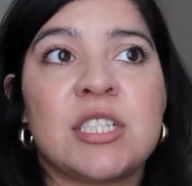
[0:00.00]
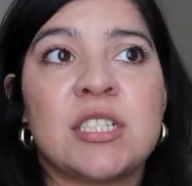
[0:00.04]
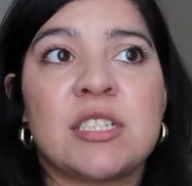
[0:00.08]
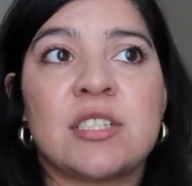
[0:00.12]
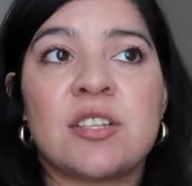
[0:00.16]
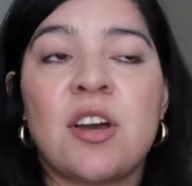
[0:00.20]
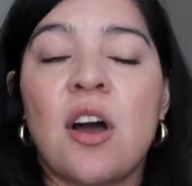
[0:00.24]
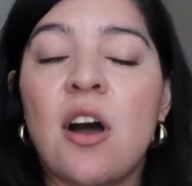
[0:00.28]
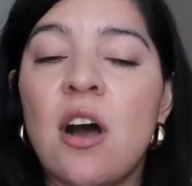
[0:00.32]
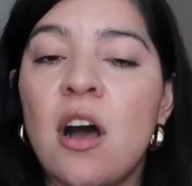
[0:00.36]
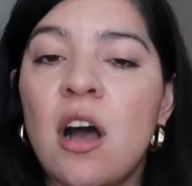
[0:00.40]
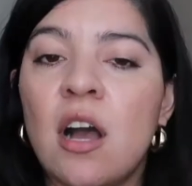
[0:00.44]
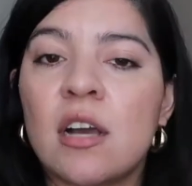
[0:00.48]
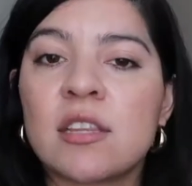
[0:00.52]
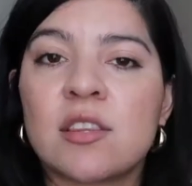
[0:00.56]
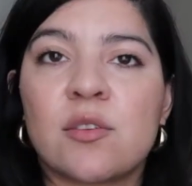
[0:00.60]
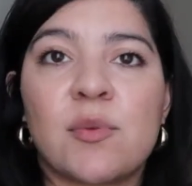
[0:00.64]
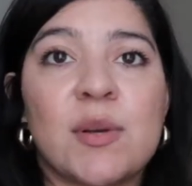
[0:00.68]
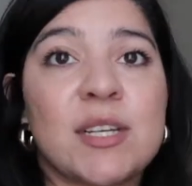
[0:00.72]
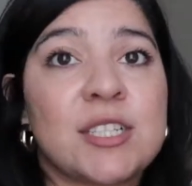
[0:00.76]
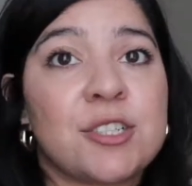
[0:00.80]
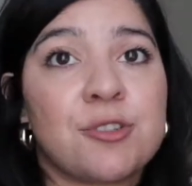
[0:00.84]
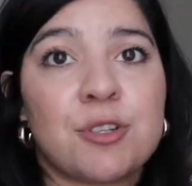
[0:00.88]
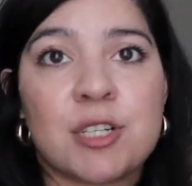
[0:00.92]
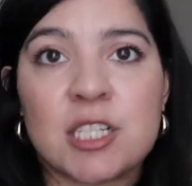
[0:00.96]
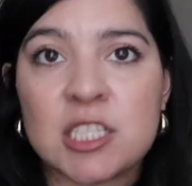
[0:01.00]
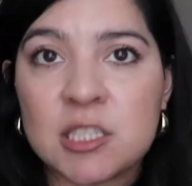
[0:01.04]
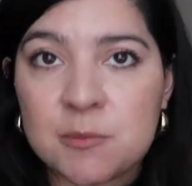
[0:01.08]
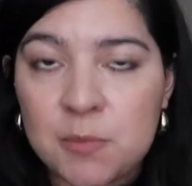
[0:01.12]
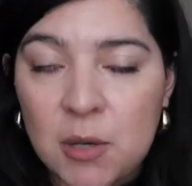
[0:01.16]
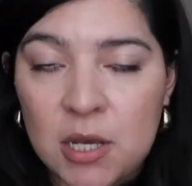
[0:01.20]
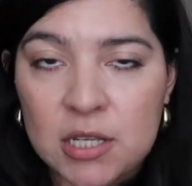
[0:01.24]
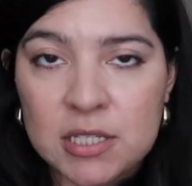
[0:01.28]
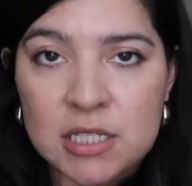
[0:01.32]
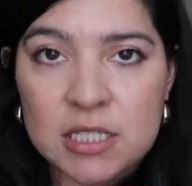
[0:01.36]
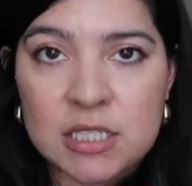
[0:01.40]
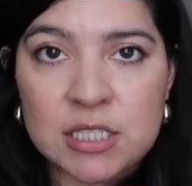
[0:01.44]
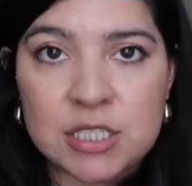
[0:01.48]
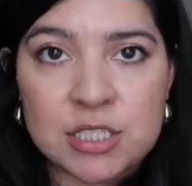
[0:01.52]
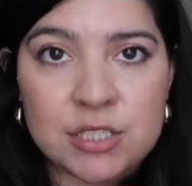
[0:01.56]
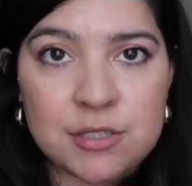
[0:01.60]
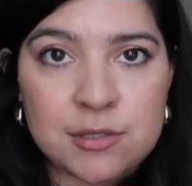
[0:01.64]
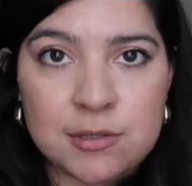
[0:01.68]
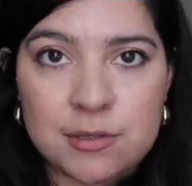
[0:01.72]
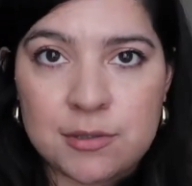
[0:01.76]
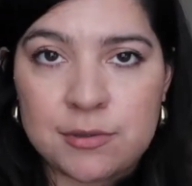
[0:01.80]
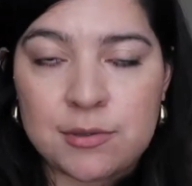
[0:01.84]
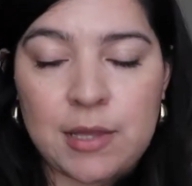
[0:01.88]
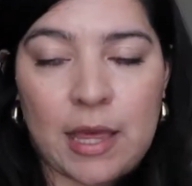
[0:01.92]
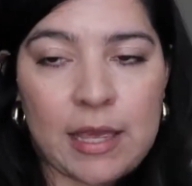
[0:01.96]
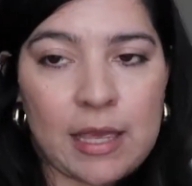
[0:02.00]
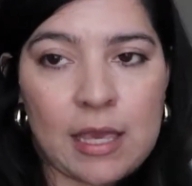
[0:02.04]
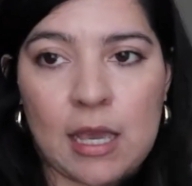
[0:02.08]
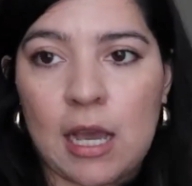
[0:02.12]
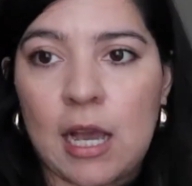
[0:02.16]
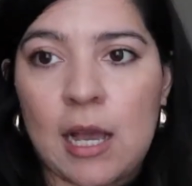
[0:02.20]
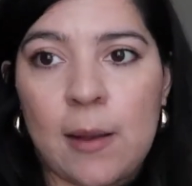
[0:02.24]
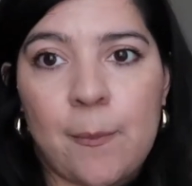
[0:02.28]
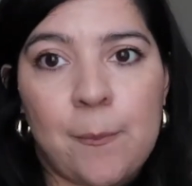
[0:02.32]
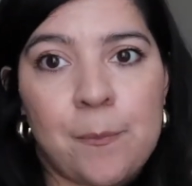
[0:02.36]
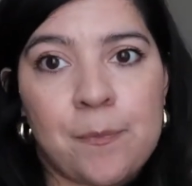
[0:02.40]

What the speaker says: talked, the way she responded to like